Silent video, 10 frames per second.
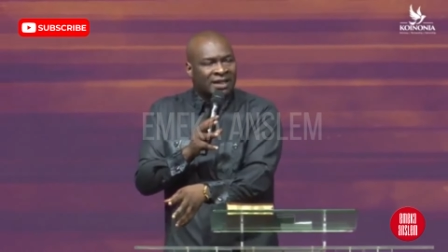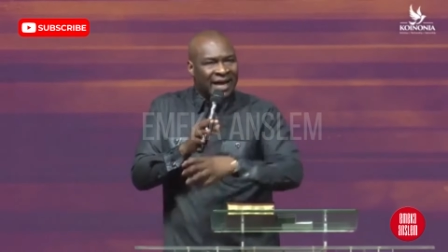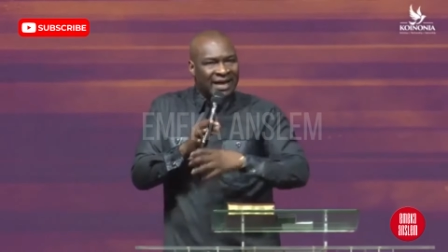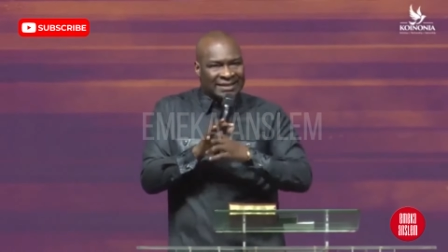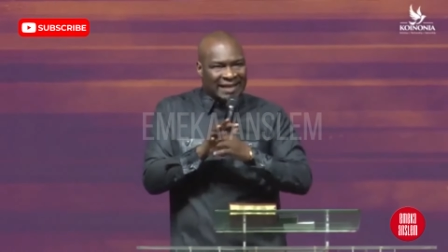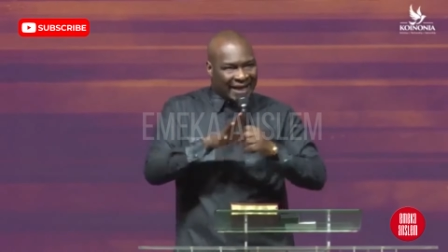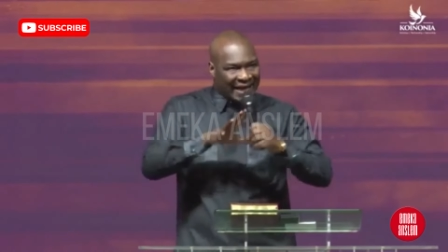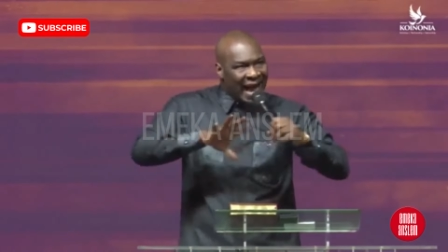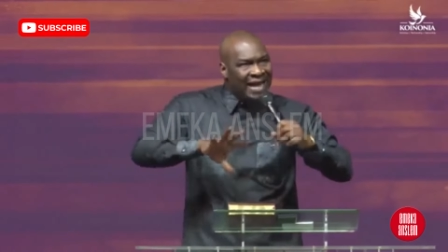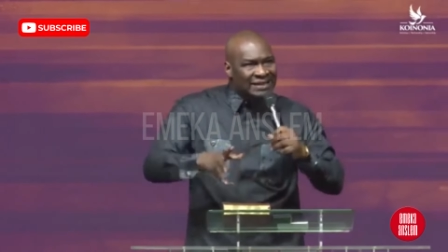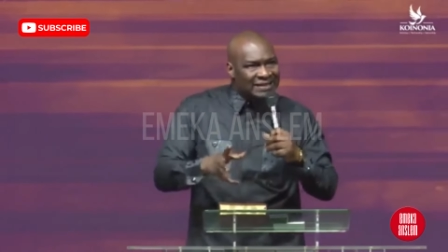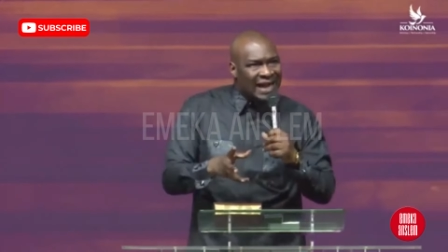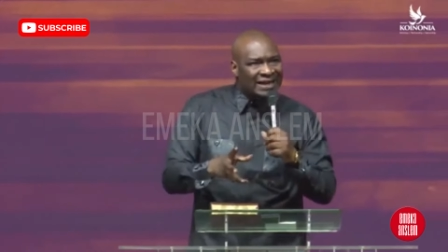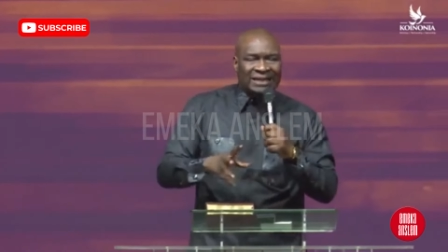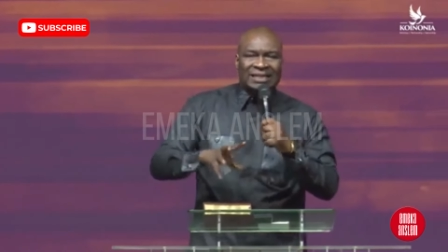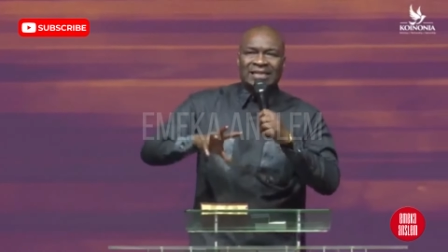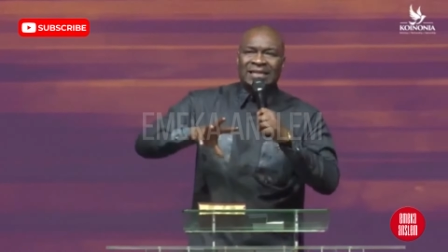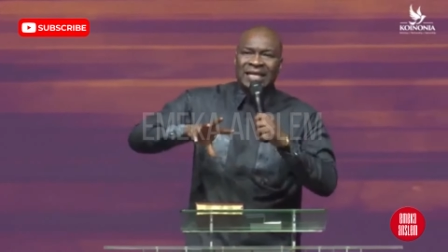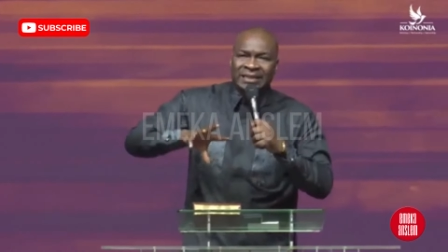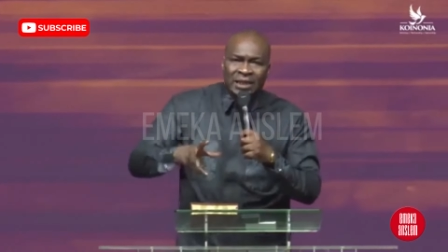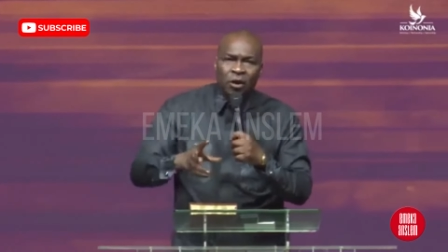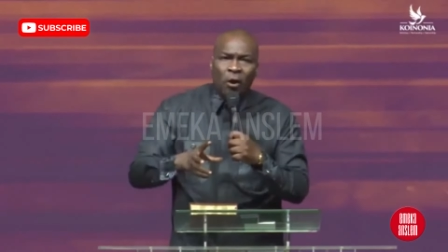There is a cancer that is eating up